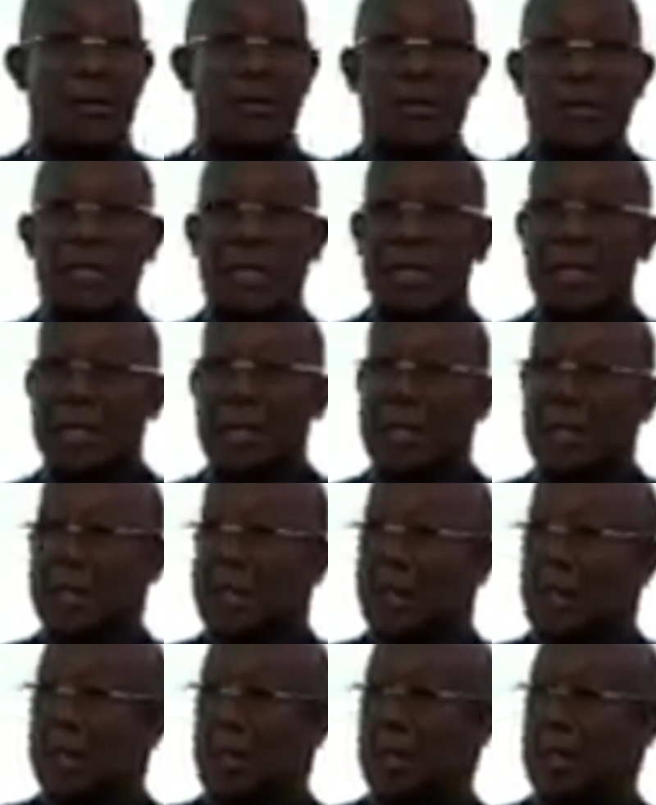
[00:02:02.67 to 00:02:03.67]
I have
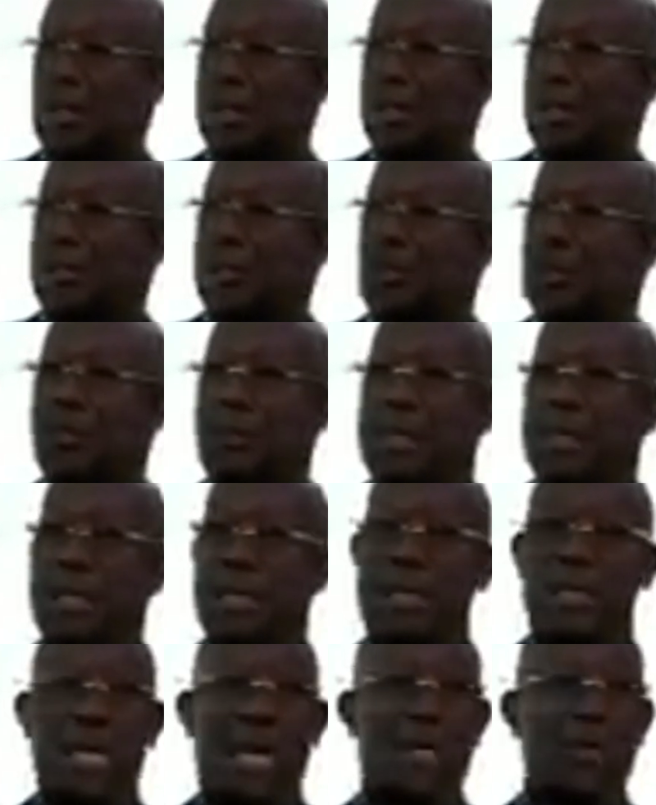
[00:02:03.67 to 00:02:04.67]
seen so
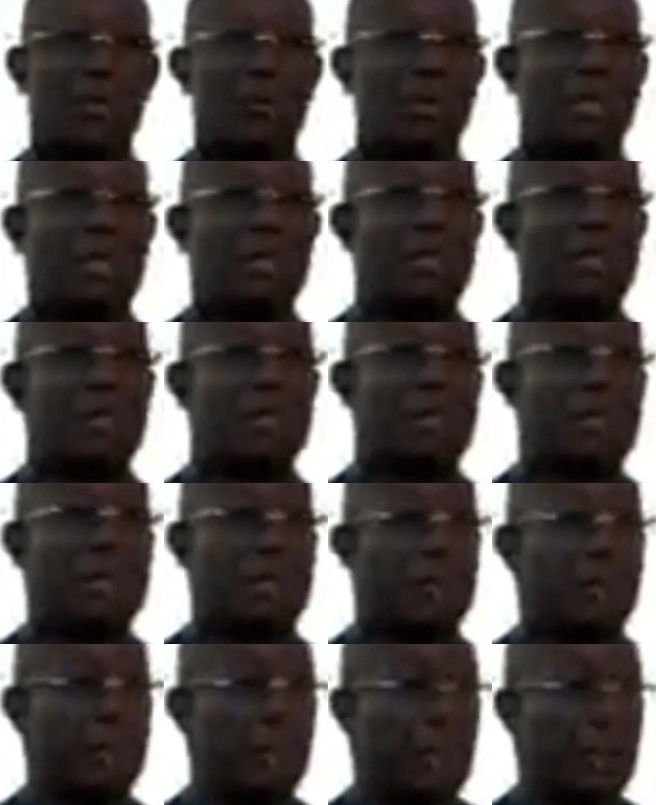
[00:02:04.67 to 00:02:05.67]
many
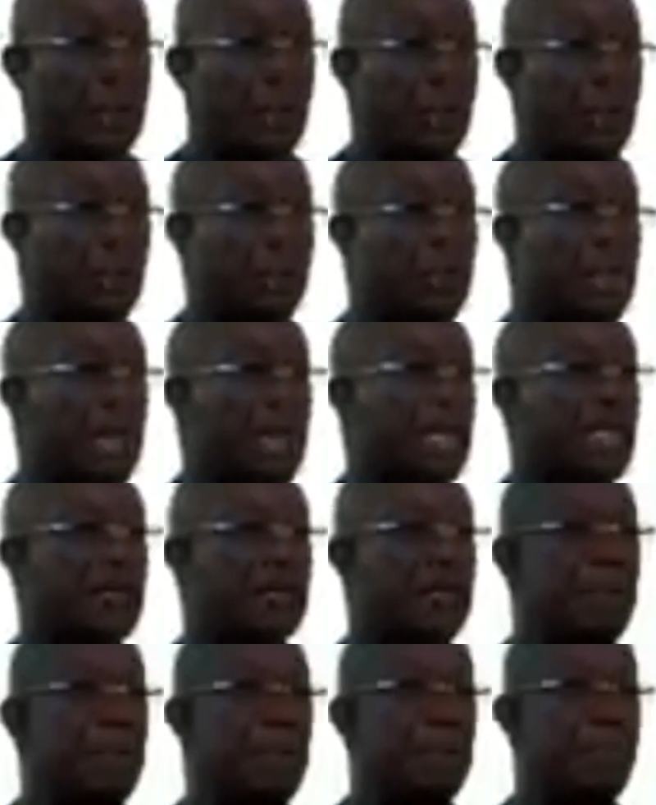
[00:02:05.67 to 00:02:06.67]
gatherings without a
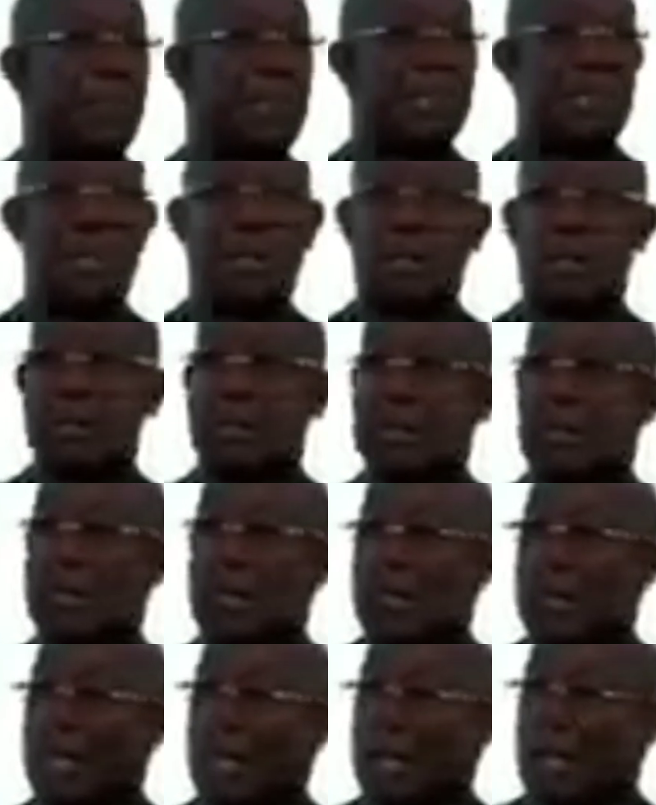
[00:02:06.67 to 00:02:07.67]
mask being present.
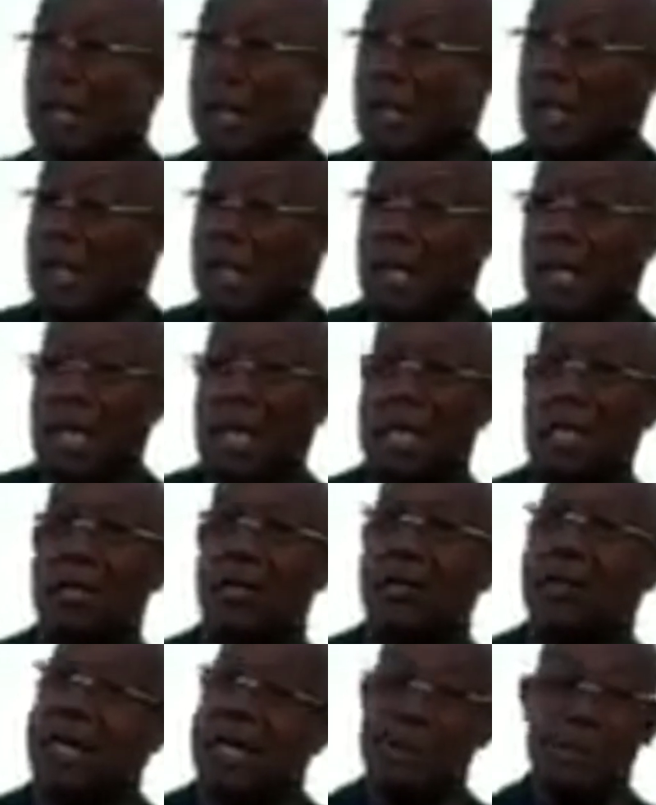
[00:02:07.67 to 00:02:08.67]

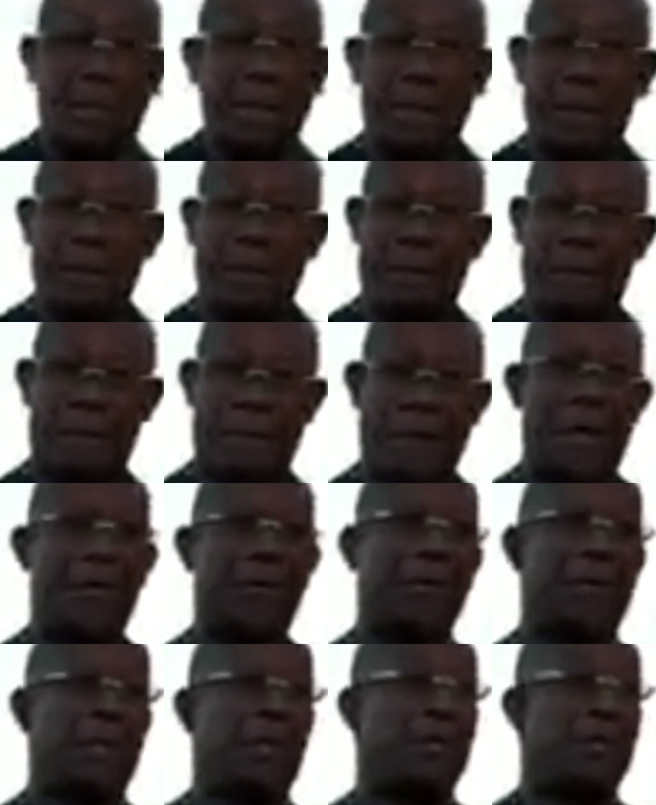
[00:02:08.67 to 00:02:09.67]
And you had me
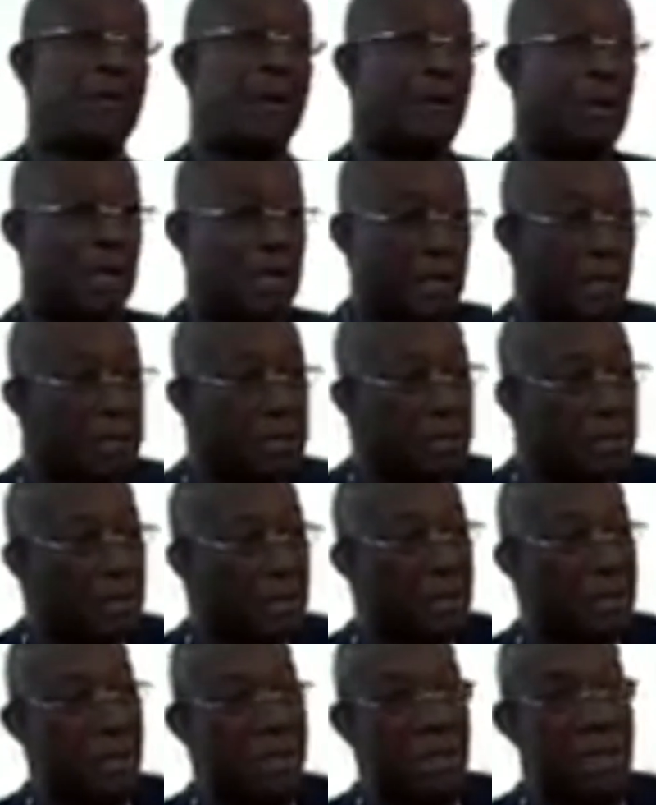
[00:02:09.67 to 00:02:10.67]
very, very
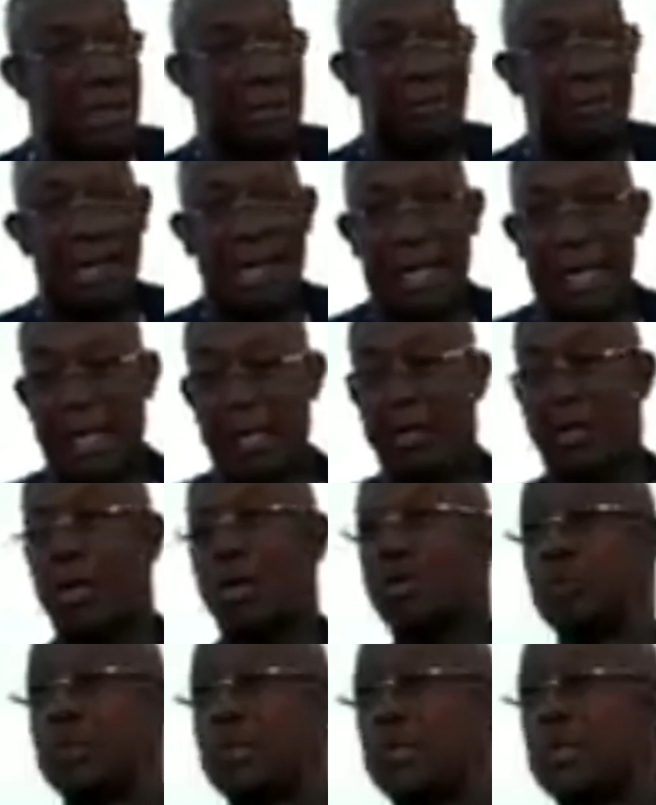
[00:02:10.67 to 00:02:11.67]
concerned, and
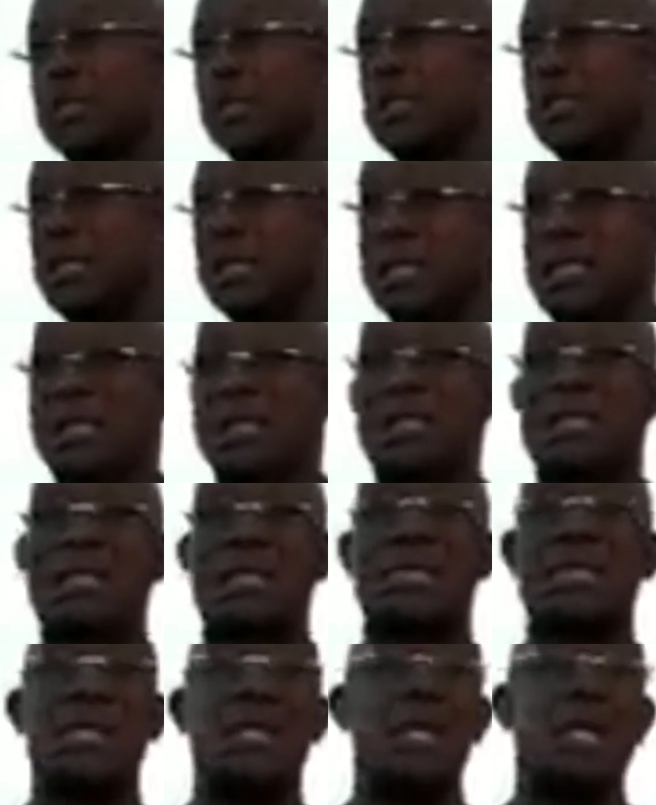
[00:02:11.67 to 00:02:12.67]
I counted the
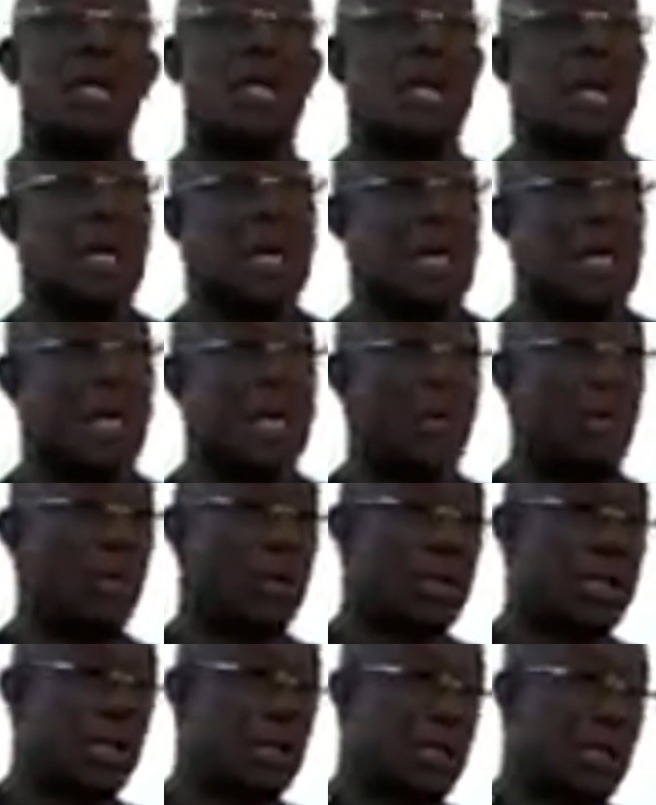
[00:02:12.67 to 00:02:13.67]
days and
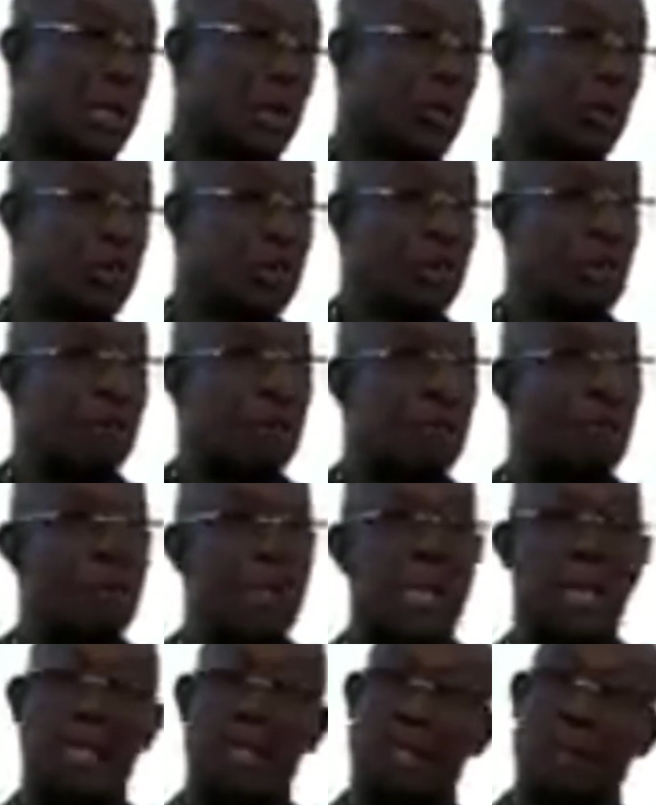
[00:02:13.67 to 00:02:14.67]
I looked at the
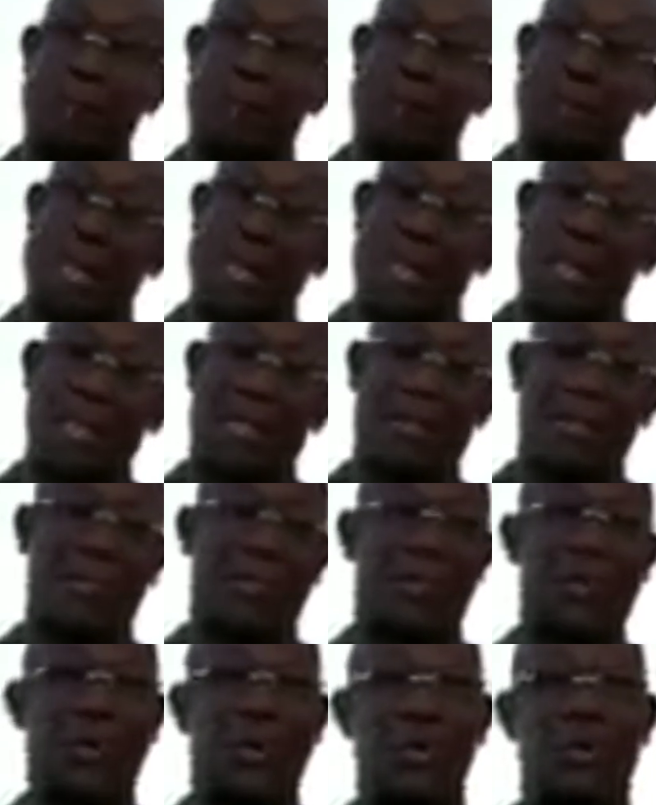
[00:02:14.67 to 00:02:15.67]
outcome, and it
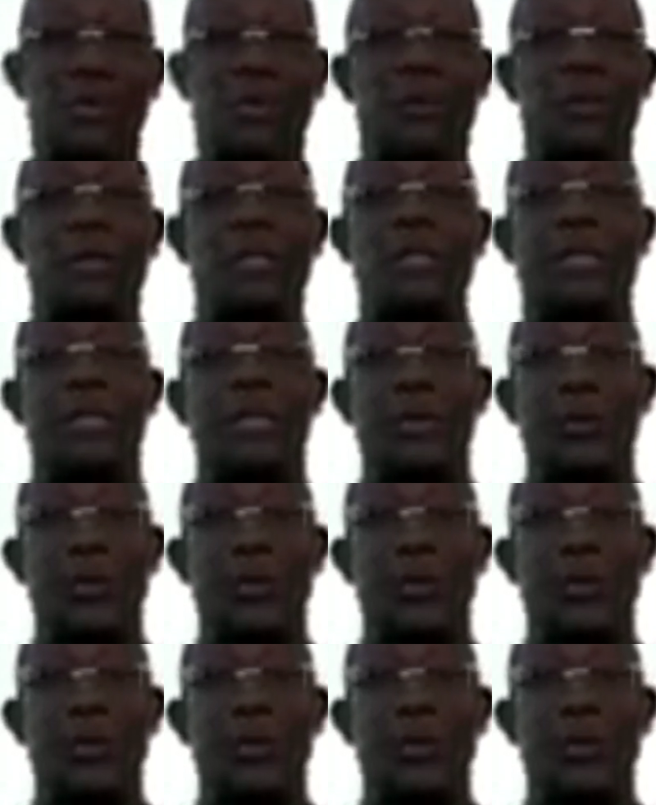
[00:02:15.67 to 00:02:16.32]
appears as though